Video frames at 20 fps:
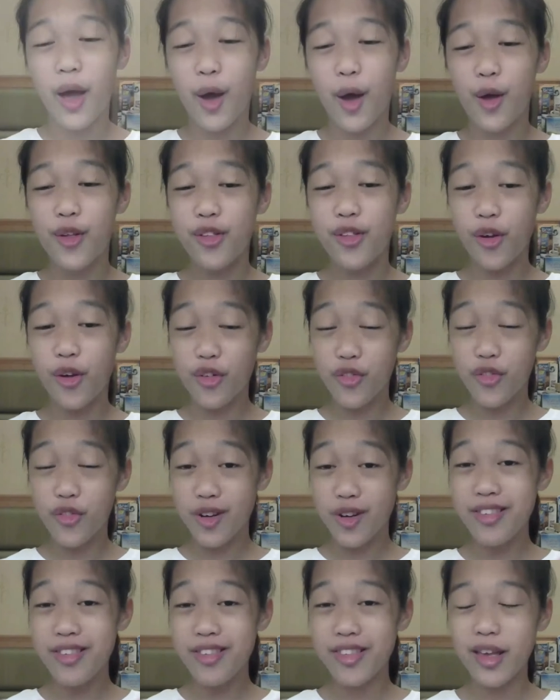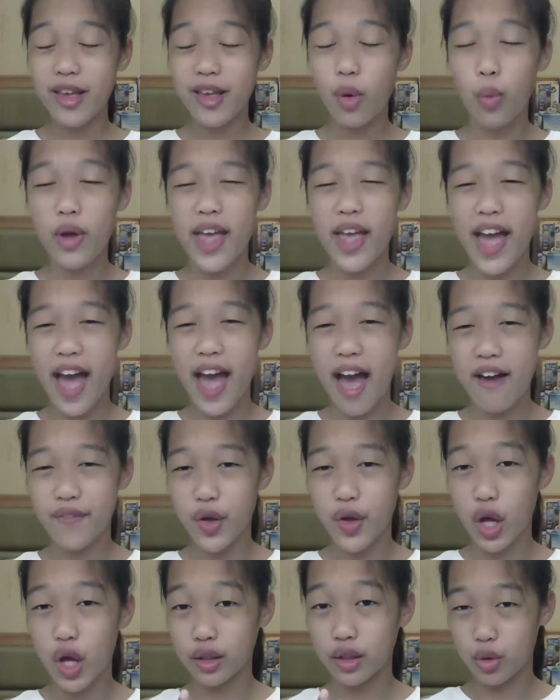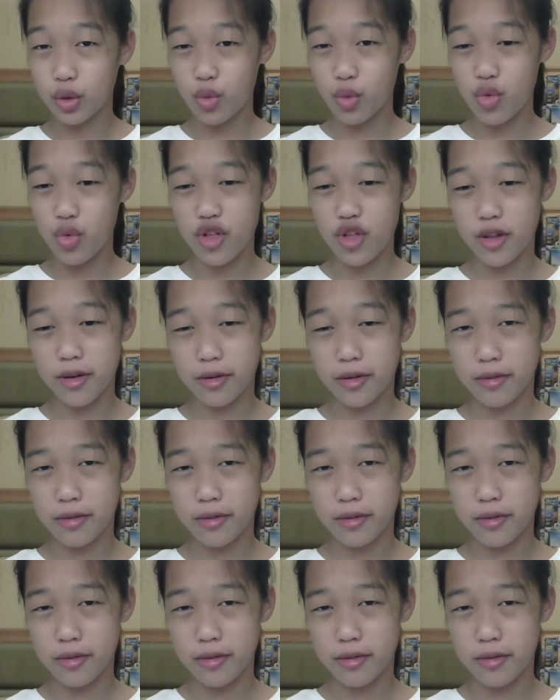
So firstly, we have allusion.